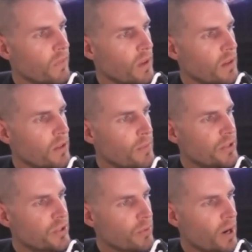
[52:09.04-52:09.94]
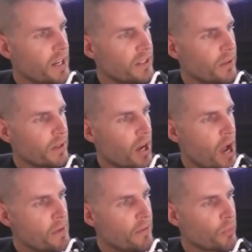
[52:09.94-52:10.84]
You mentioned writing a
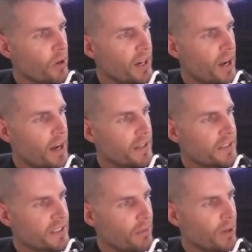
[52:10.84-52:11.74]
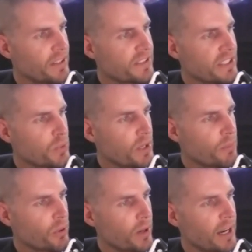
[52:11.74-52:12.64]
copy for broader audiences. I write a 6-week
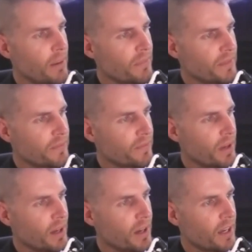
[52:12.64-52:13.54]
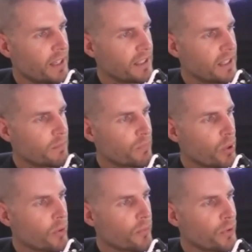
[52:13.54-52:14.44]
program and get
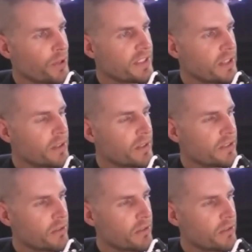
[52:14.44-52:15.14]
broke free seekers.